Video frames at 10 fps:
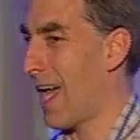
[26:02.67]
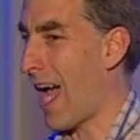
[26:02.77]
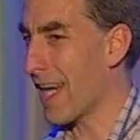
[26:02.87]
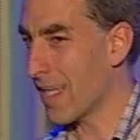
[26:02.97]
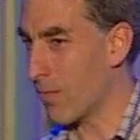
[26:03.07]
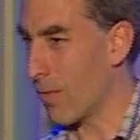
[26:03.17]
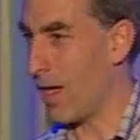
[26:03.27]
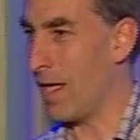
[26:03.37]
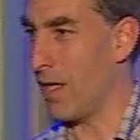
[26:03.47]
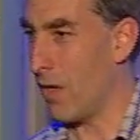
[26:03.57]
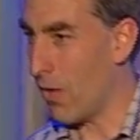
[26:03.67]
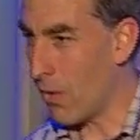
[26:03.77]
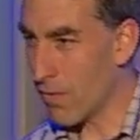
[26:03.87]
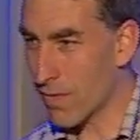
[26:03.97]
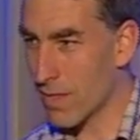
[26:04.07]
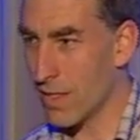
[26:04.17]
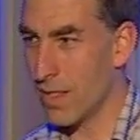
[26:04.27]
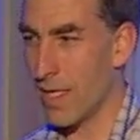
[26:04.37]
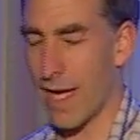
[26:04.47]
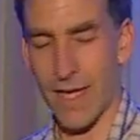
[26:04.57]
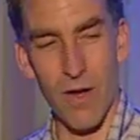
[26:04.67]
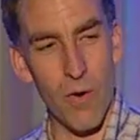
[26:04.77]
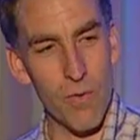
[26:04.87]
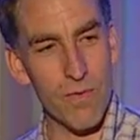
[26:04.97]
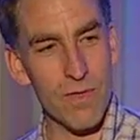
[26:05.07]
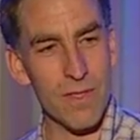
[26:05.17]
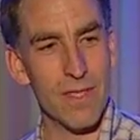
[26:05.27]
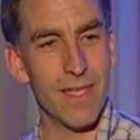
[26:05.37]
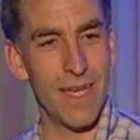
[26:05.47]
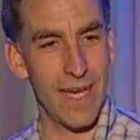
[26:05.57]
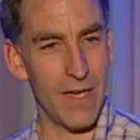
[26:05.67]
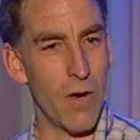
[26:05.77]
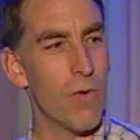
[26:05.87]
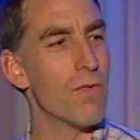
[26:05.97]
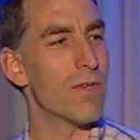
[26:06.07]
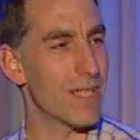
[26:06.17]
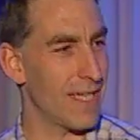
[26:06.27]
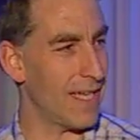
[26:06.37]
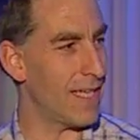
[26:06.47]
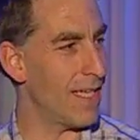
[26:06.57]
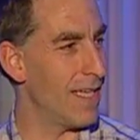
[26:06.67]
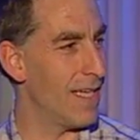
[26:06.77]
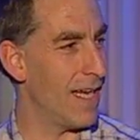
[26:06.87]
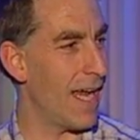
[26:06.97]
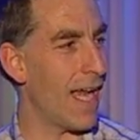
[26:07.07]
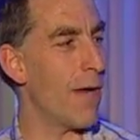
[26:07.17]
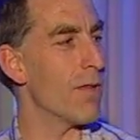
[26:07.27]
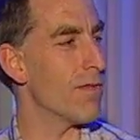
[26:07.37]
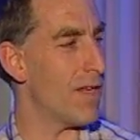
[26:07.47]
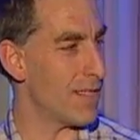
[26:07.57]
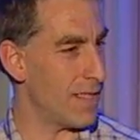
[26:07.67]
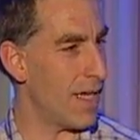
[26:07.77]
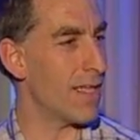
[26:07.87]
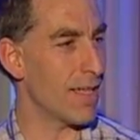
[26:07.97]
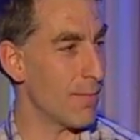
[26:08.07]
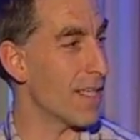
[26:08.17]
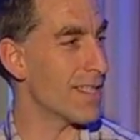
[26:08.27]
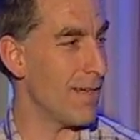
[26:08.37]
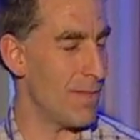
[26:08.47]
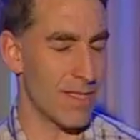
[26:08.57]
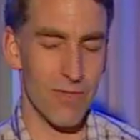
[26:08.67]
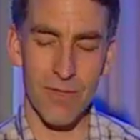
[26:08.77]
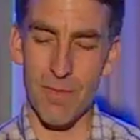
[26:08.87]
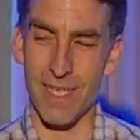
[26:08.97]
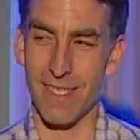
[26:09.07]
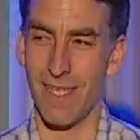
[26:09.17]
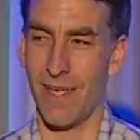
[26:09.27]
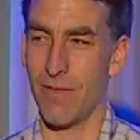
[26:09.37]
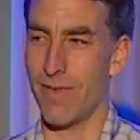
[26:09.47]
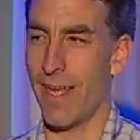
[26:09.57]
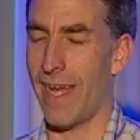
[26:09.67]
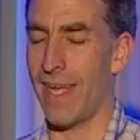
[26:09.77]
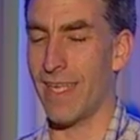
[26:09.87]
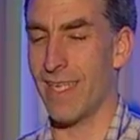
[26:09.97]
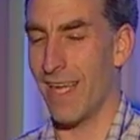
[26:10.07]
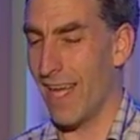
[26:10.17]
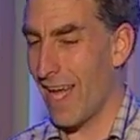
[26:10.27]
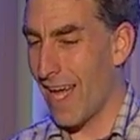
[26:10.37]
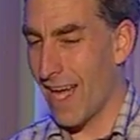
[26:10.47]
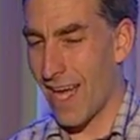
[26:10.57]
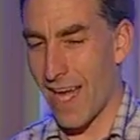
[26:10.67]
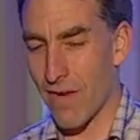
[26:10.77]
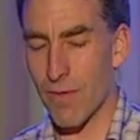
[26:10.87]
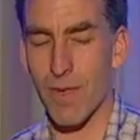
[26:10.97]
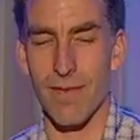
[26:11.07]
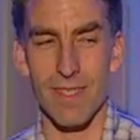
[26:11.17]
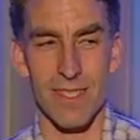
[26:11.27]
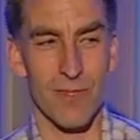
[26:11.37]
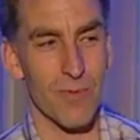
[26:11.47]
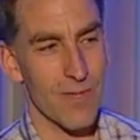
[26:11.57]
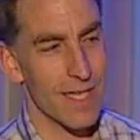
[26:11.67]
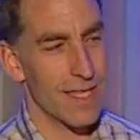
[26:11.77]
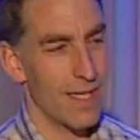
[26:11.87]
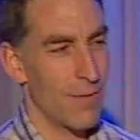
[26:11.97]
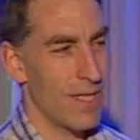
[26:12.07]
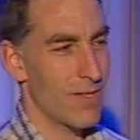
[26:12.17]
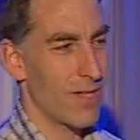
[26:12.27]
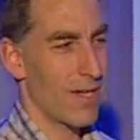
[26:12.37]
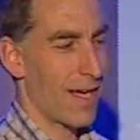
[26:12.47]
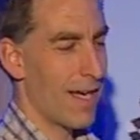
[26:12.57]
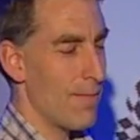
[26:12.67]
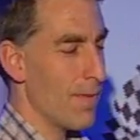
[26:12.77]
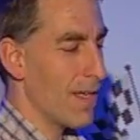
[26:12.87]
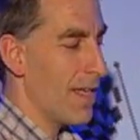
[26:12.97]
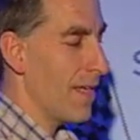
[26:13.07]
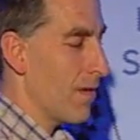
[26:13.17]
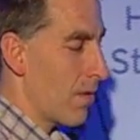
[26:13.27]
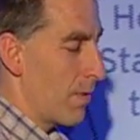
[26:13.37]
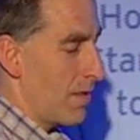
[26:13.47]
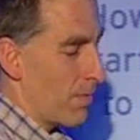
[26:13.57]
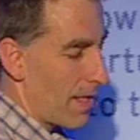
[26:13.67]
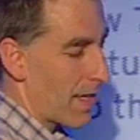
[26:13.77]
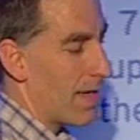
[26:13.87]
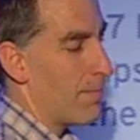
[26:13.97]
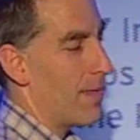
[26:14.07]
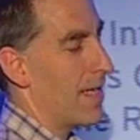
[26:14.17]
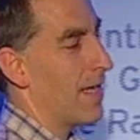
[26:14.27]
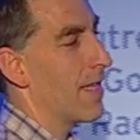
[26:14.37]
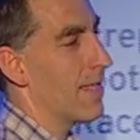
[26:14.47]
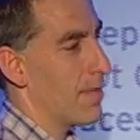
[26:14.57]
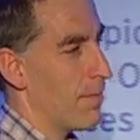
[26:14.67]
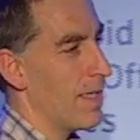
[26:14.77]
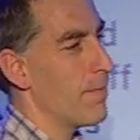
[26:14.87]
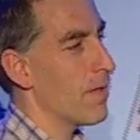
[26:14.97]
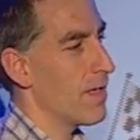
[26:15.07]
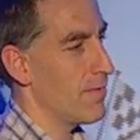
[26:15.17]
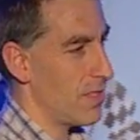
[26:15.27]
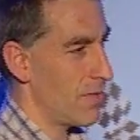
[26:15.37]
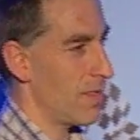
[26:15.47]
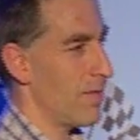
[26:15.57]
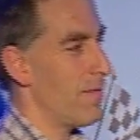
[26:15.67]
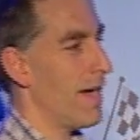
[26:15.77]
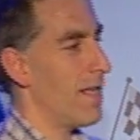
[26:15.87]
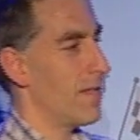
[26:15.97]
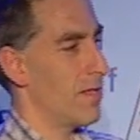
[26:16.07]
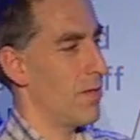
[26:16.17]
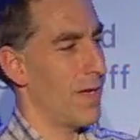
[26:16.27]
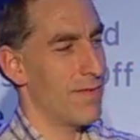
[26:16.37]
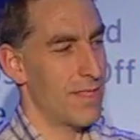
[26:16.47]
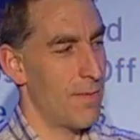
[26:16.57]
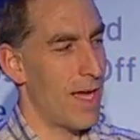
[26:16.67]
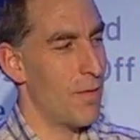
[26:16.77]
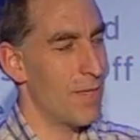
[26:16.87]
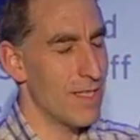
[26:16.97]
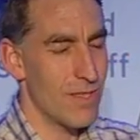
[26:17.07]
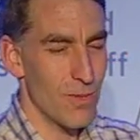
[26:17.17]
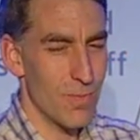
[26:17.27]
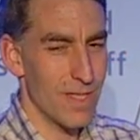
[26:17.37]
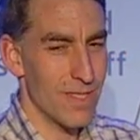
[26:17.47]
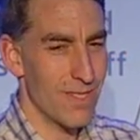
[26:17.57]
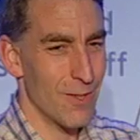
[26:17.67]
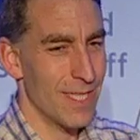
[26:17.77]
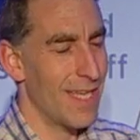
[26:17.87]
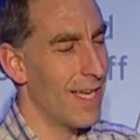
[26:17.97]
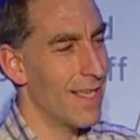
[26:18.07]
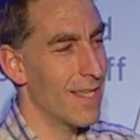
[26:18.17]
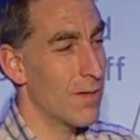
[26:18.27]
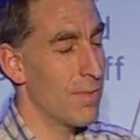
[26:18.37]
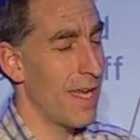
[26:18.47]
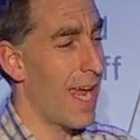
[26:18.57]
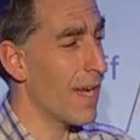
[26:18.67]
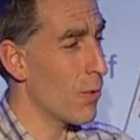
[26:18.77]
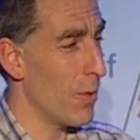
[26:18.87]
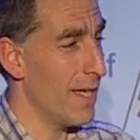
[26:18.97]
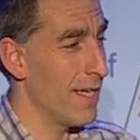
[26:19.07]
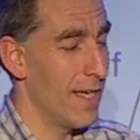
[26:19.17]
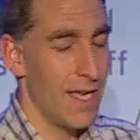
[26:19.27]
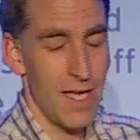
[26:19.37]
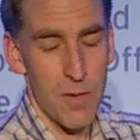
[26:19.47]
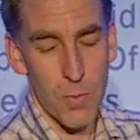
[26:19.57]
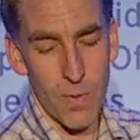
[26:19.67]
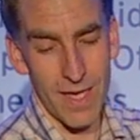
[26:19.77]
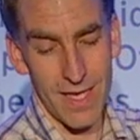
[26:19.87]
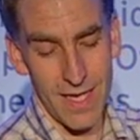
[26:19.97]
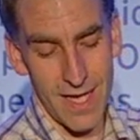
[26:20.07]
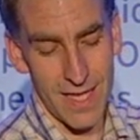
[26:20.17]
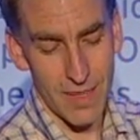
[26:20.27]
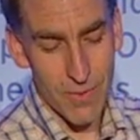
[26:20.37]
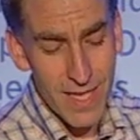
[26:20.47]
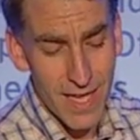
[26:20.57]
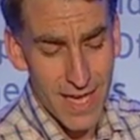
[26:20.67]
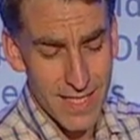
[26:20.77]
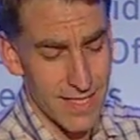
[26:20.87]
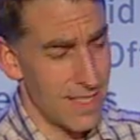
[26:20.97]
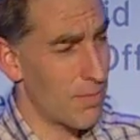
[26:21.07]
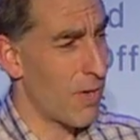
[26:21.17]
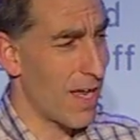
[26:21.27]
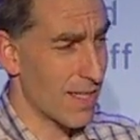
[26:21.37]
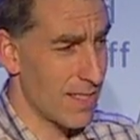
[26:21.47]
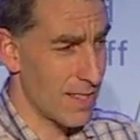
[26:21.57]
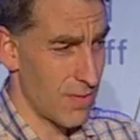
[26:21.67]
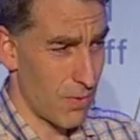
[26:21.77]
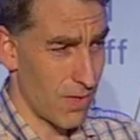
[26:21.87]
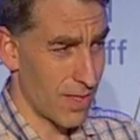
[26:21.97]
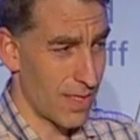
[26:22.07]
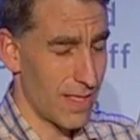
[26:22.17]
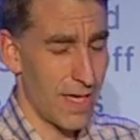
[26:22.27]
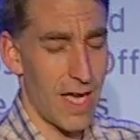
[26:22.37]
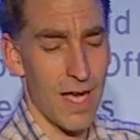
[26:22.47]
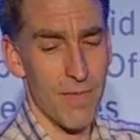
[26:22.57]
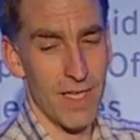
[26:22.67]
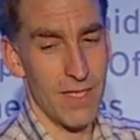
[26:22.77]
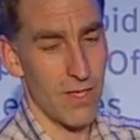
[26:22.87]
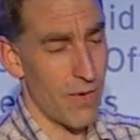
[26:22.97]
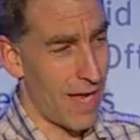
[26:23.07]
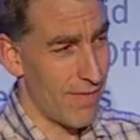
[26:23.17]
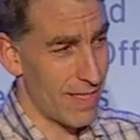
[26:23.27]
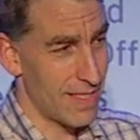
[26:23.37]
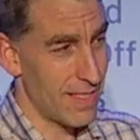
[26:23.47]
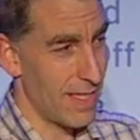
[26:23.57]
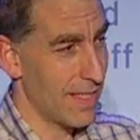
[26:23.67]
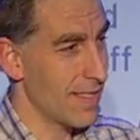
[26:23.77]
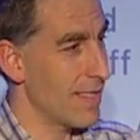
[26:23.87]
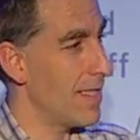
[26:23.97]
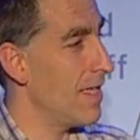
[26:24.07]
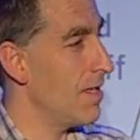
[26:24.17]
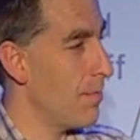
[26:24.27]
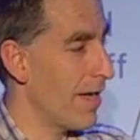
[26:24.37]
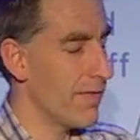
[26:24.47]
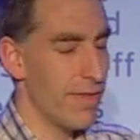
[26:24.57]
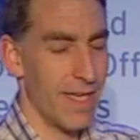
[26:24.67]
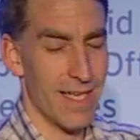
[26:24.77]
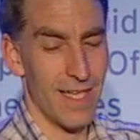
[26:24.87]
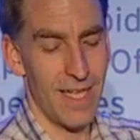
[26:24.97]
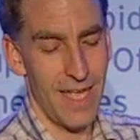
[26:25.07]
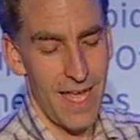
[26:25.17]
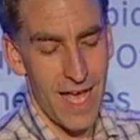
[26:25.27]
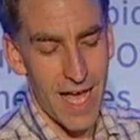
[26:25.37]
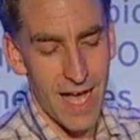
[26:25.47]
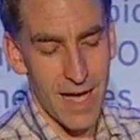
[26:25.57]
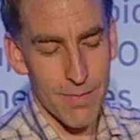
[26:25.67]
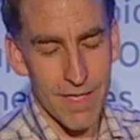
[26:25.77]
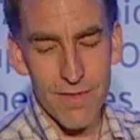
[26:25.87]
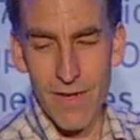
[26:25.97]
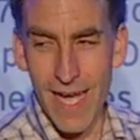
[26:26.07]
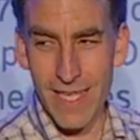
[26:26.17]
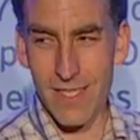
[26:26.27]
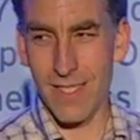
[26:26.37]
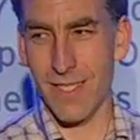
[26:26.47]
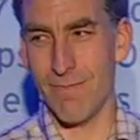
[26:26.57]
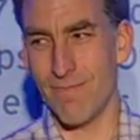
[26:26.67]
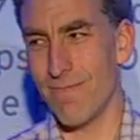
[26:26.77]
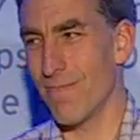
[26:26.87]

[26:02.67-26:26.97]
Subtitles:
I can run over and over and over again, and I will have lost nothing because I've been true to myself. And every one of us is worried that when you start a company or when you run a company, that the people that have chosen to follow you have somehow been duped into it, and that they'll be angry when they realize that the product doesn't work, that you don't have any sales, and that you might fail. But if you're actually